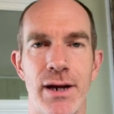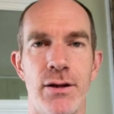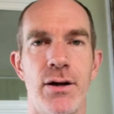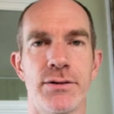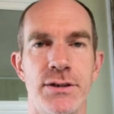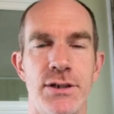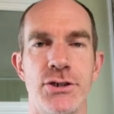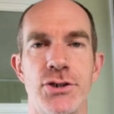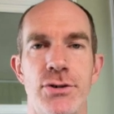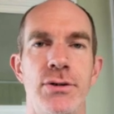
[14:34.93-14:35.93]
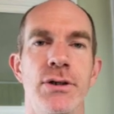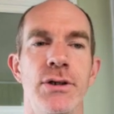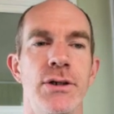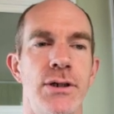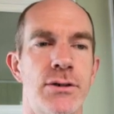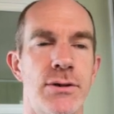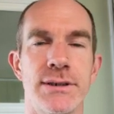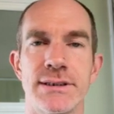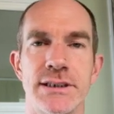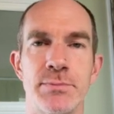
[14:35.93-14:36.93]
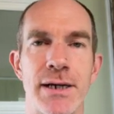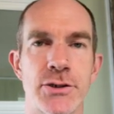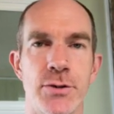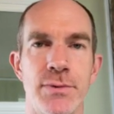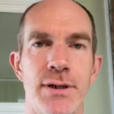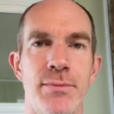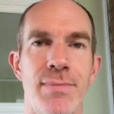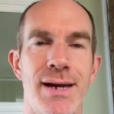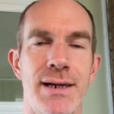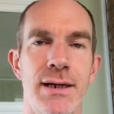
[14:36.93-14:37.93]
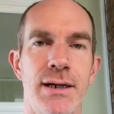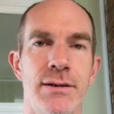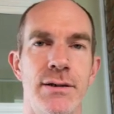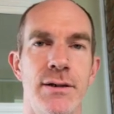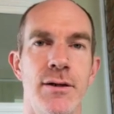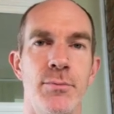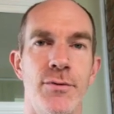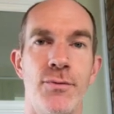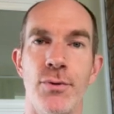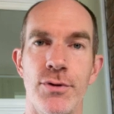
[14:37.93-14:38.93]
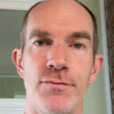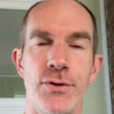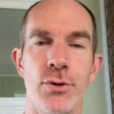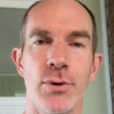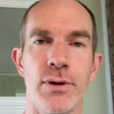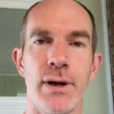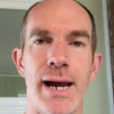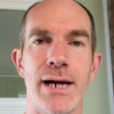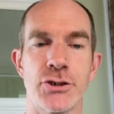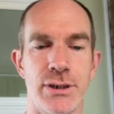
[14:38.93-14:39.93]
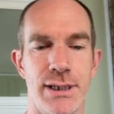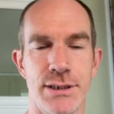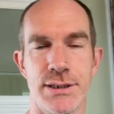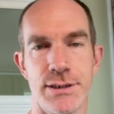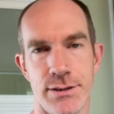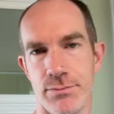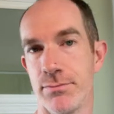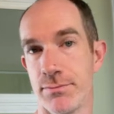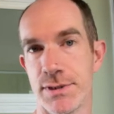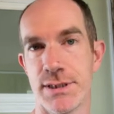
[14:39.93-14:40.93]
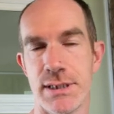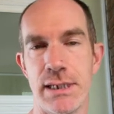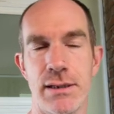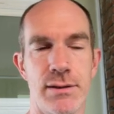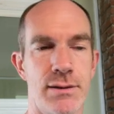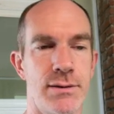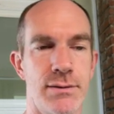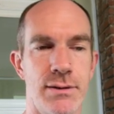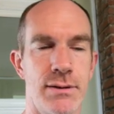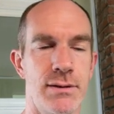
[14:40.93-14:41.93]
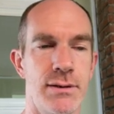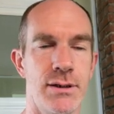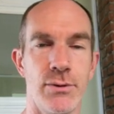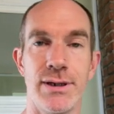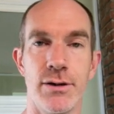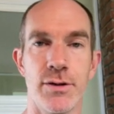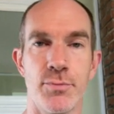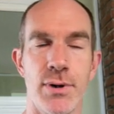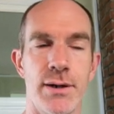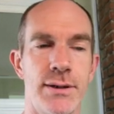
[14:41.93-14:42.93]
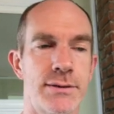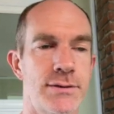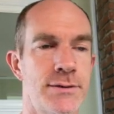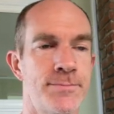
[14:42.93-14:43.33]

analog to digital across the spectrum that it may hit before the viewer actually gets to see the, you know, hear the product.